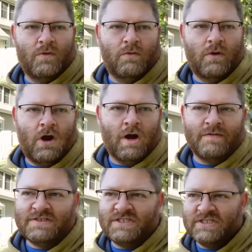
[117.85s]

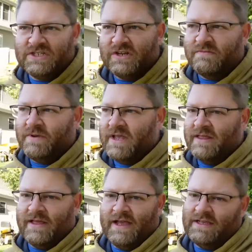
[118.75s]
Harvest is gonna be
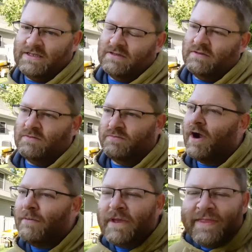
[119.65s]
like
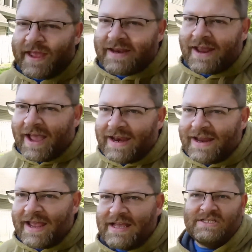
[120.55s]
probably in like 9
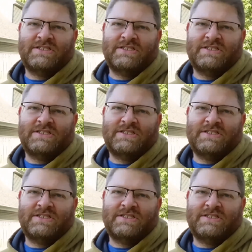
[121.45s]
days